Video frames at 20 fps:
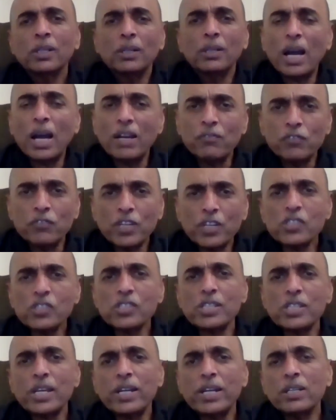I've just
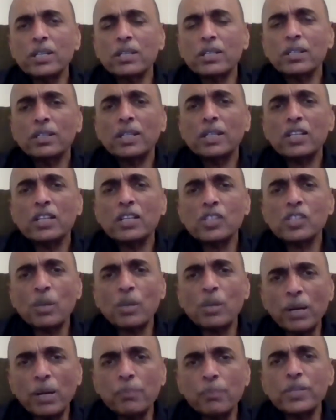said that
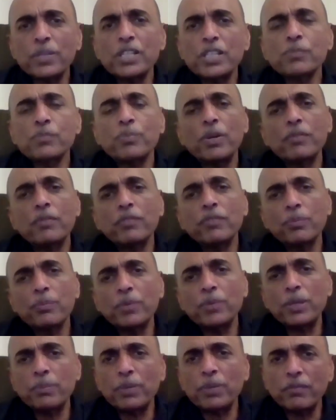some companies prefer
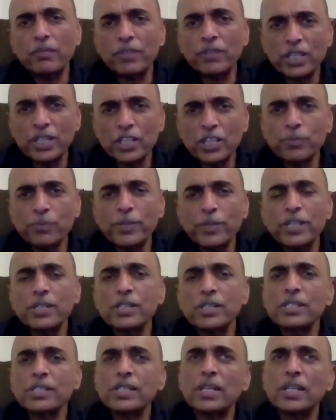people with experience.